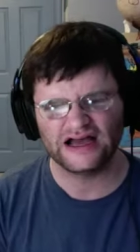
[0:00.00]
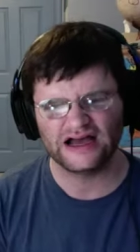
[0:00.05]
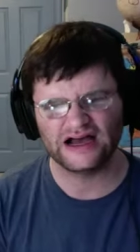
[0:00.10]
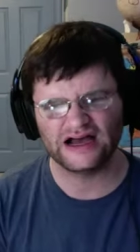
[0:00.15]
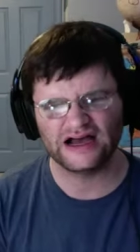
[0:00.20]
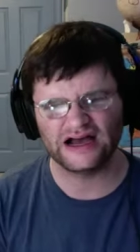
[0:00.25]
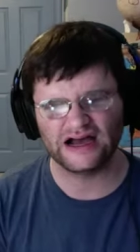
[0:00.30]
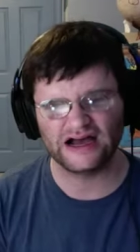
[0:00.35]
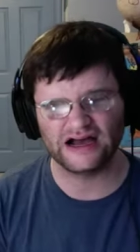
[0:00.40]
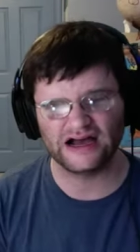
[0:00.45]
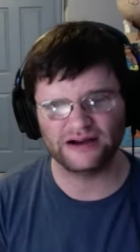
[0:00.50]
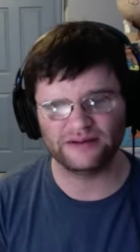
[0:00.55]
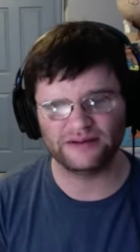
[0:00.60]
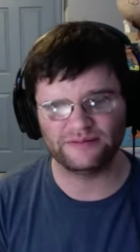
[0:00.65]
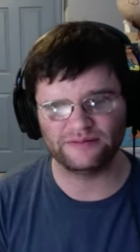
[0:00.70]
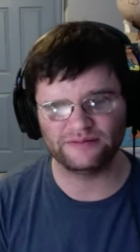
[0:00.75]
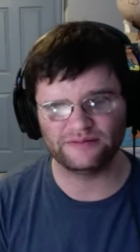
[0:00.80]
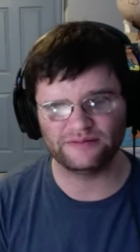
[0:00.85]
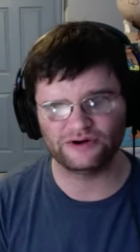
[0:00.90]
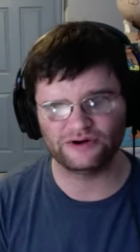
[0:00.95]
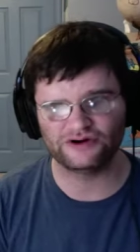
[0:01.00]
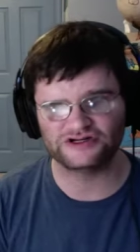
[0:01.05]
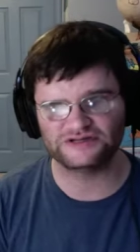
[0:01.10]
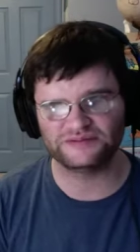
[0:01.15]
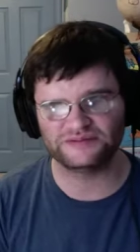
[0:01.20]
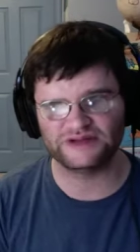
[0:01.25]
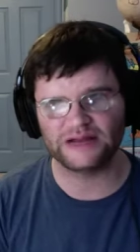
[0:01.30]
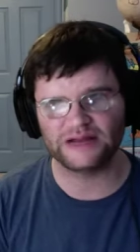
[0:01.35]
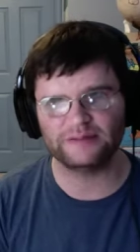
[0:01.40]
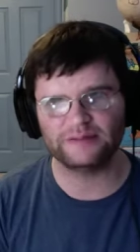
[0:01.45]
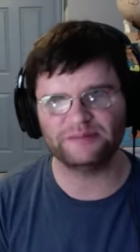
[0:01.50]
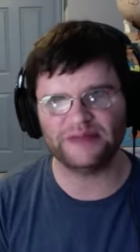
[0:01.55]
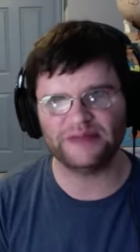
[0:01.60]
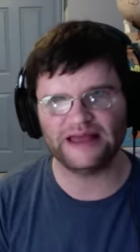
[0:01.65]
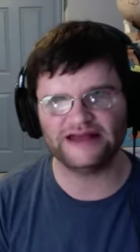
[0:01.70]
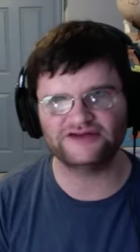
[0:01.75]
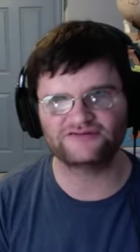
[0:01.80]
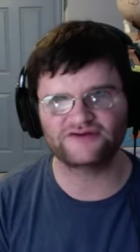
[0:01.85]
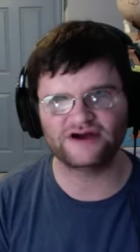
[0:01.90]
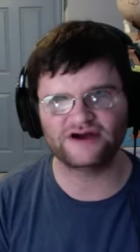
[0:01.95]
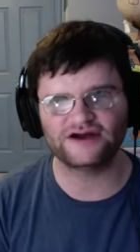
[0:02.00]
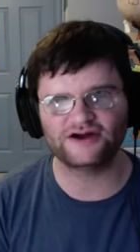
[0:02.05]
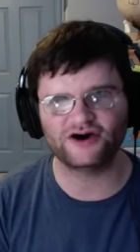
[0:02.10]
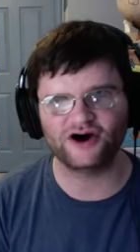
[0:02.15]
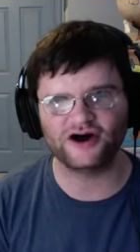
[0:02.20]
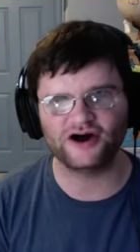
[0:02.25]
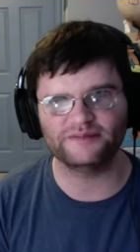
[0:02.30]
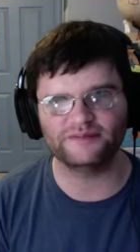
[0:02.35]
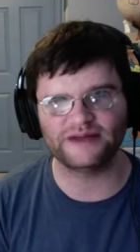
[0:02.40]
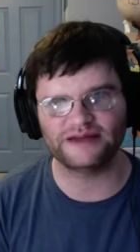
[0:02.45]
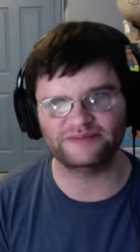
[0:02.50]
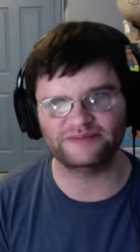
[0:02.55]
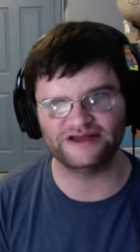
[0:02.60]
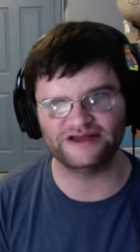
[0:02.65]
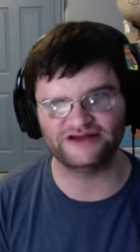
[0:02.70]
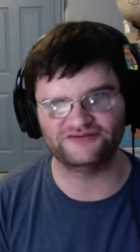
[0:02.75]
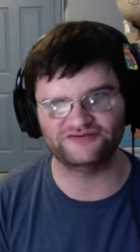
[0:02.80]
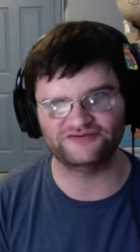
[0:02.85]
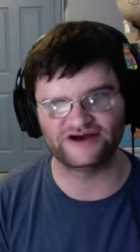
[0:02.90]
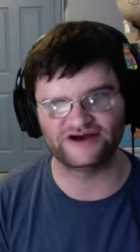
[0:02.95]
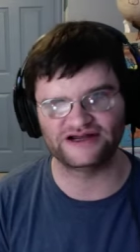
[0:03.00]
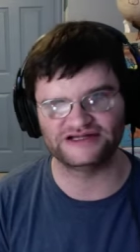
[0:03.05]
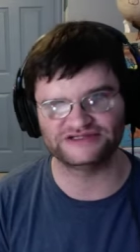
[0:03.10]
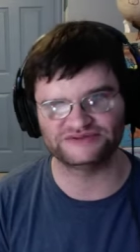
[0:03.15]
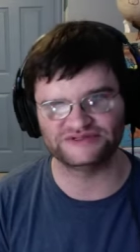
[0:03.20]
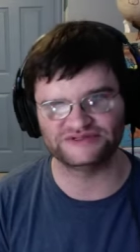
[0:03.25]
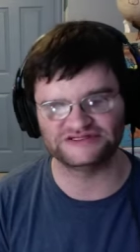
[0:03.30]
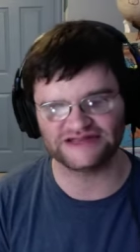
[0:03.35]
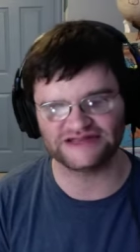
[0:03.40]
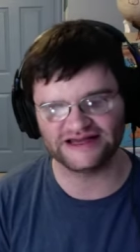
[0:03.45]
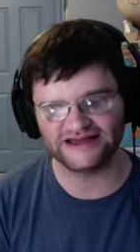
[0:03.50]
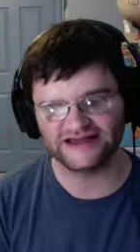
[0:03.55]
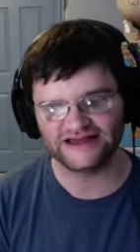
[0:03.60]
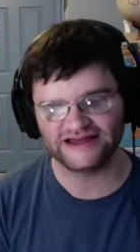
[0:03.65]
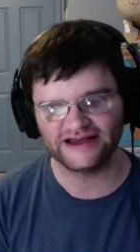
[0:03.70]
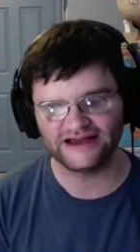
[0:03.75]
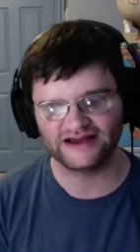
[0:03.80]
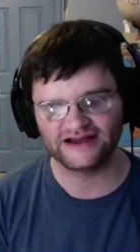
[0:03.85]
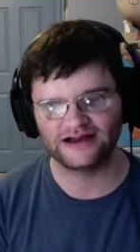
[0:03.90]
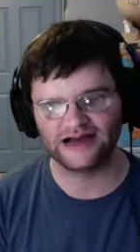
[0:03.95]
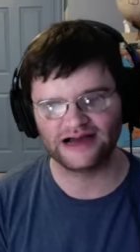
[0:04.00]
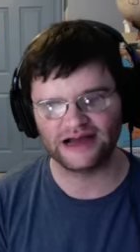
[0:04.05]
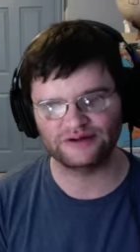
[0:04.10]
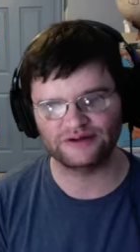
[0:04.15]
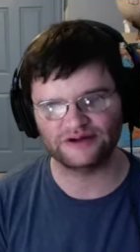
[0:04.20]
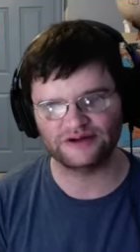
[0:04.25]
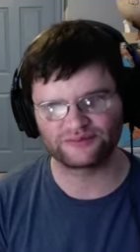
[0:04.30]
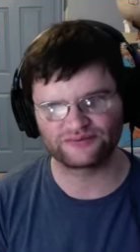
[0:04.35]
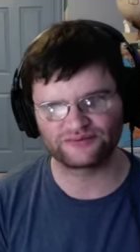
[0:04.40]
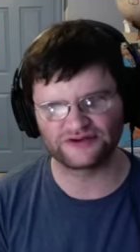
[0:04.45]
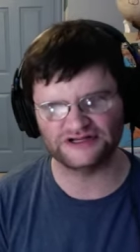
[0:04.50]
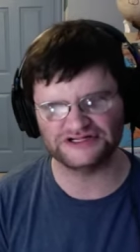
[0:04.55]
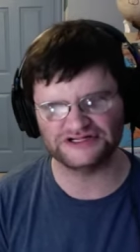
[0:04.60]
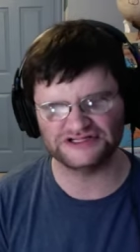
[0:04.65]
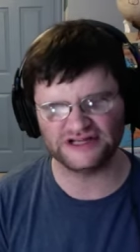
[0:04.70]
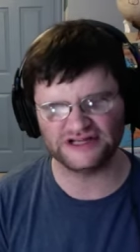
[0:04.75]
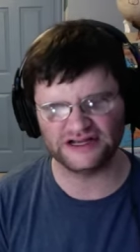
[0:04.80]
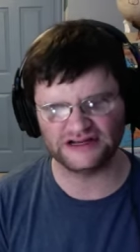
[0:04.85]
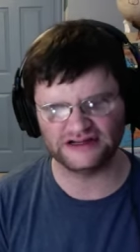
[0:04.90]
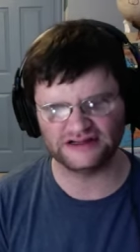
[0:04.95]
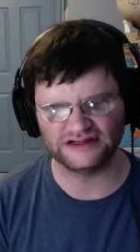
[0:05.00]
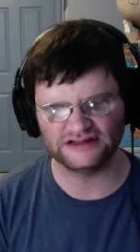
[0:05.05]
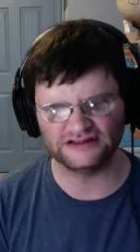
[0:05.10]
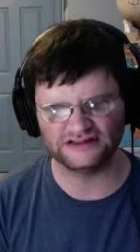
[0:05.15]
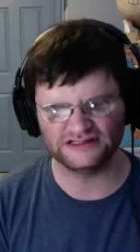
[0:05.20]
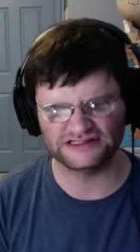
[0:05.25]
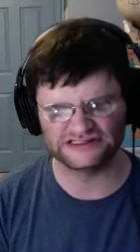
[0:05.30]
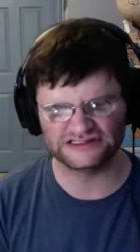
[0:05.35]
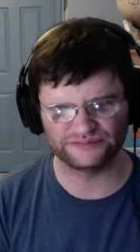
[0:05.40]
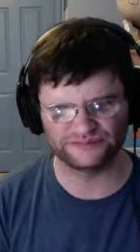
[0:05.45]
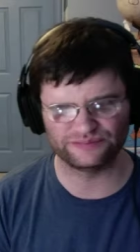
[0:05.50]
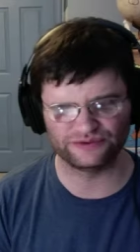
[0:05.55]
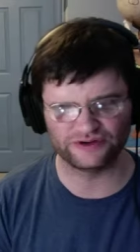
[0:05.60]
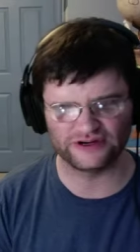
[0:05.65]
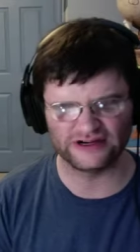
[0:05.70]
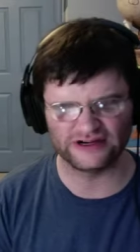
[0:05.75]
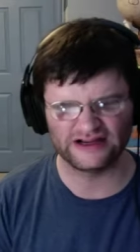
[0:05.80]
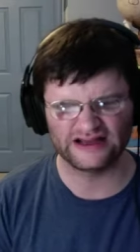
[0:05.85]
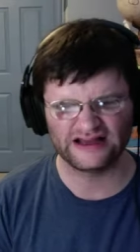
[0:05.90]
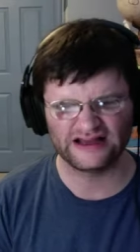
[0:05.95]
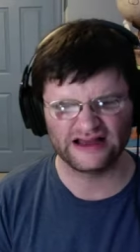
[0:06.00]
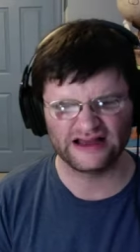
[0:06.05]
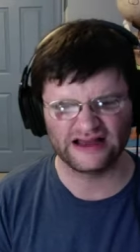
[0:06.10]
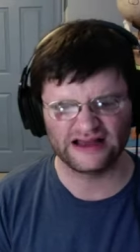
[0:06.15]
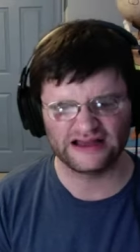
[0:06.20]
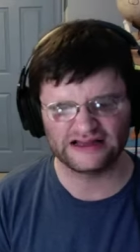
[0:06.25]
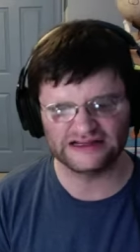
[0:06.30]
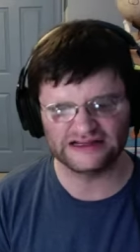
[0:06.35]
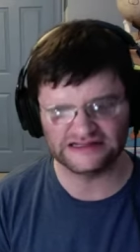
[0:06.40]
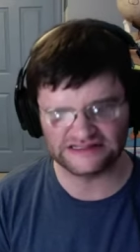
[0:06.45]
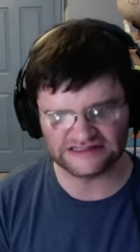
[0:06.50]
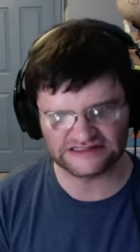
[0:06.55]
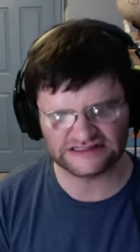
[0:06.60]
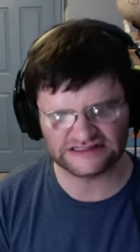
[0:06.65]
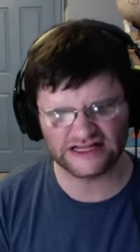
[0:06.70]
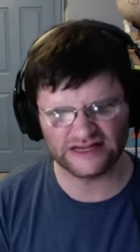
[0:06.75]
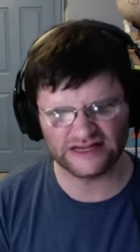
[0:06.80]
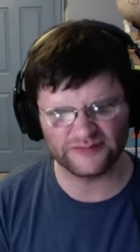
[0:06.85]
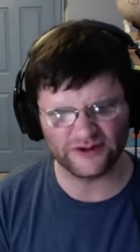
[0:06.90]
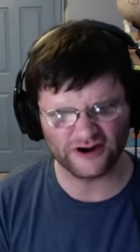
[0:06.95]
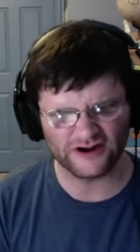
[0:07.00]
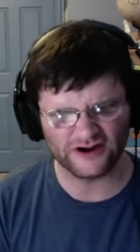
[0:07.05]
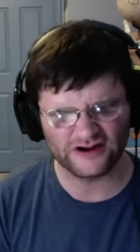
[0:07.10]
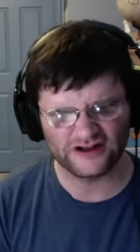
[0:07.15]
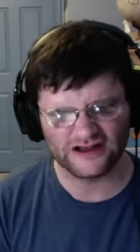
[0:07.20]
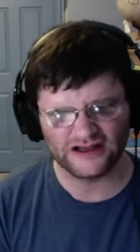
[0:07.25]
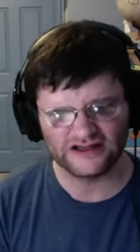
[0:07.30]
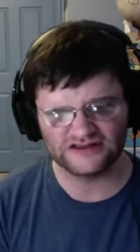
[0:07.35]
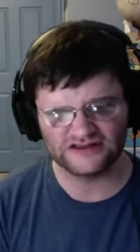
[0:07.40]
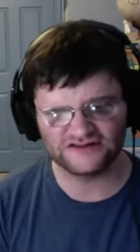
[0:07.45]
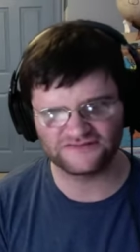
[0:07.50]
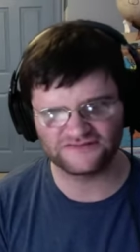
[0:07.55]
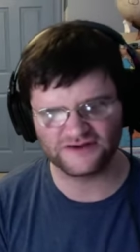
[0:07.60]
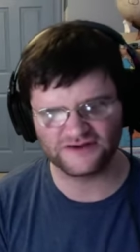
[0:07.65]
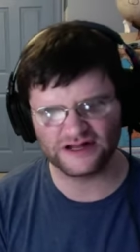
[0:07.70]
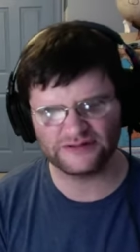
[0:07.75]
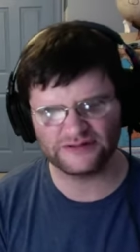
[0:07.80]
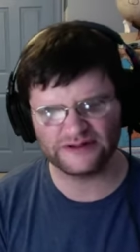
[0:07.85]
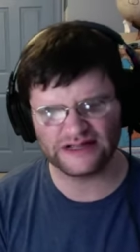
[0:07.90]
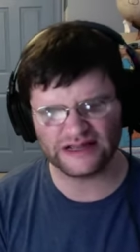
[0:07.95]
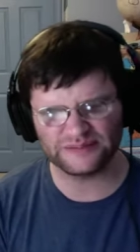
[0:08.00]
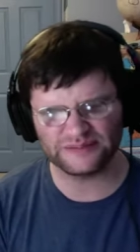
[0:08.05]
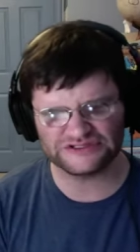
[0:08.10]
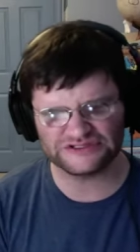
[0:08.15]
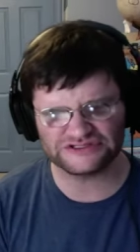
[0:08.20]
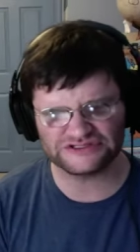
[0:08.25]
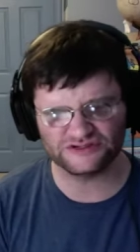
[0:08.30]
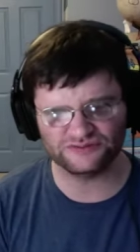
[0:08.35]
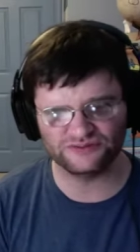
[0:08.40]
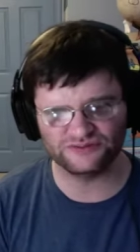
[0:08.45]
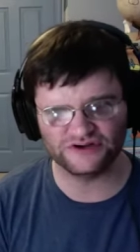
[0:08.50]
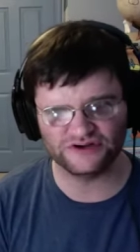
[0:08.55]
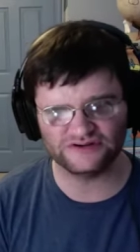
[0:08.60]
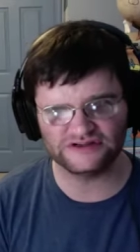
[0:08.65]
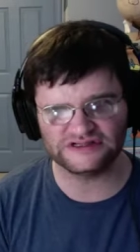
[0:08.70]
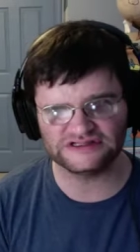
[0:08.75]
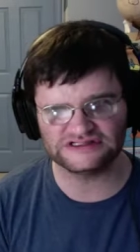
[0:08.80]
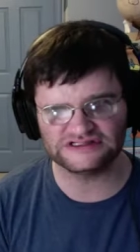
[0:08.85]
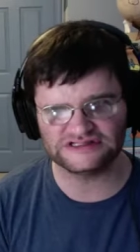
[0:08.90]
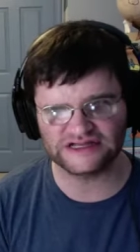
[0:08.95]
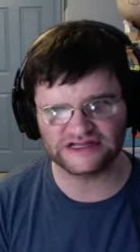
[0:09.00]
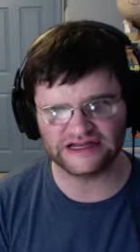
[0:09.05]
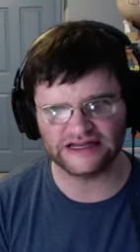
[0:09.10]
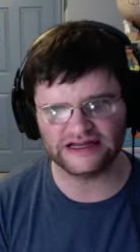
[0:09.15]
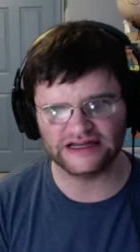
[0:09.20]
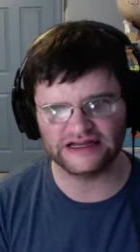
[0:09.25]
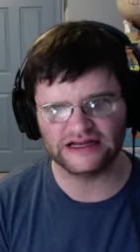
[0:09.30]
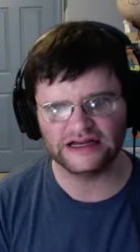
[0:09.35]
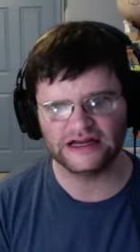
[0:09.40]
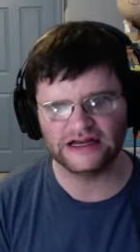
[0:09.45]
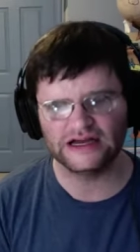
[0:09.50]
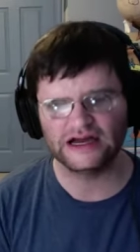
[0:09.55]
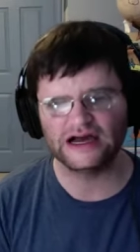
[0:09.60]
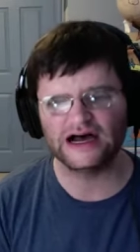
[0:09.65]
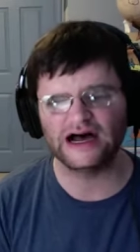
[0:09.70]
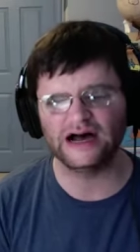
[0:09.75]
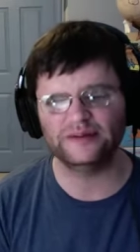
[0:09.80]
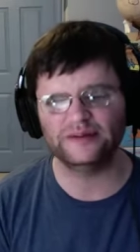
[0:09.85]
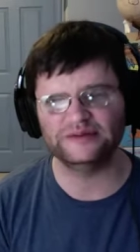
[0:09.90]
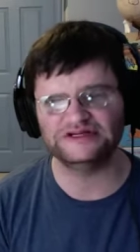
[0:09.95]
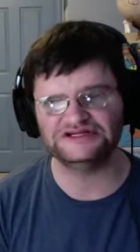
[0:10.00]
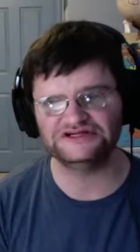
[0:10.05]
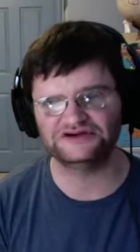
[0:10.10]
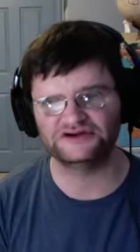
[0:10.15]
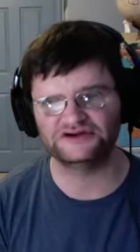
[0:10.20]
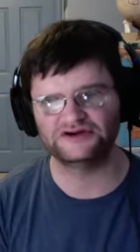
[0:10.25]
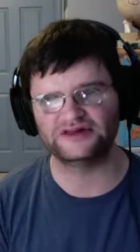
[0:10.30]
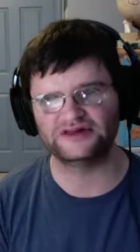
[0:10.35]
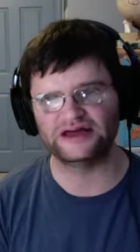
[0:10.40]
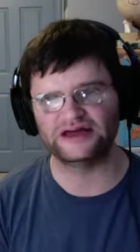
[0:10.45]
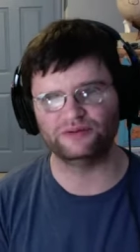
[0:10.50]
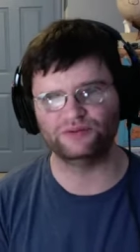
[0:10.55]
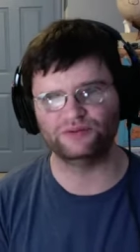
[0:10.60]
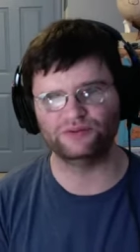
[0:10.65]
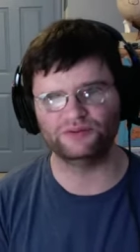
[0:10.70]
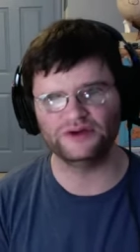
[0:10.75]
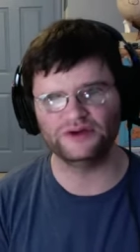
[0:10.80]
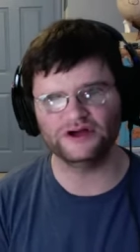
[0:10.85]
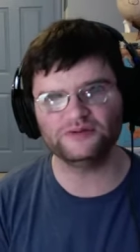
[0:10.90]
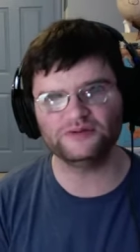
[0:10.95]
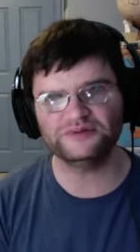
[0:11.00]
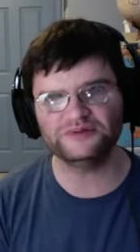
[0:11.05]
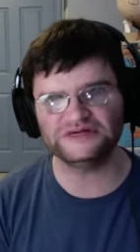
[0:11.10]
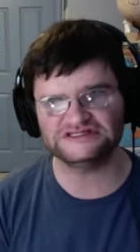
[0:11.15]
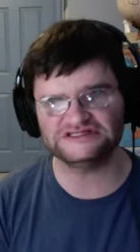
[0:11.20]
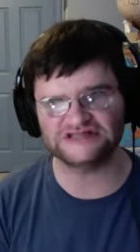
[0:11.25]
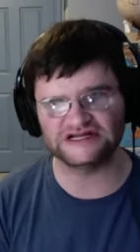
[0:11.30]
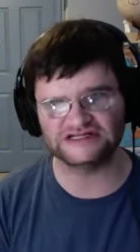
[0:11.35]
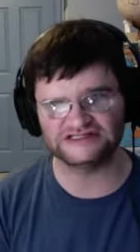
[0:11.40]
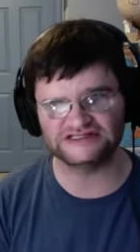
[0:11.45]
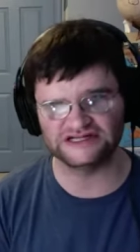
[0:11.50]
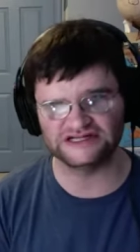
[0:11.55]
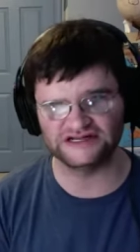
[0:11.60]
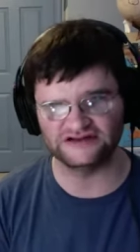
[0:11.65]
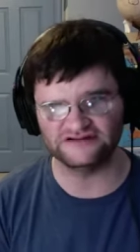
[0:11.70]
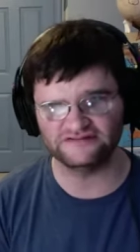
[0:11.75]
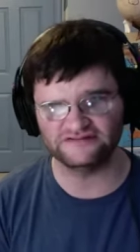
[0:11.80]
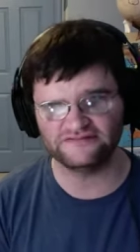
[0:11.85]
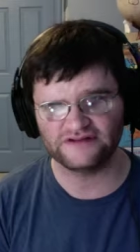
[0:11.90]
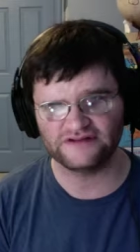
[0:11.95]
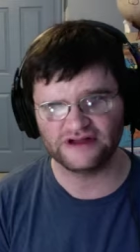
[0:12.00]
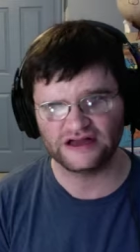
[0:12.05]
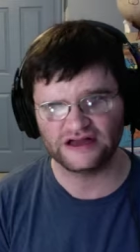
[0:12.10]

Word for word: um, or to become a patron on my Patreon, as we say, I would appreciate the support. Disclaimer the following episode will contain uh, material that will be sensitive.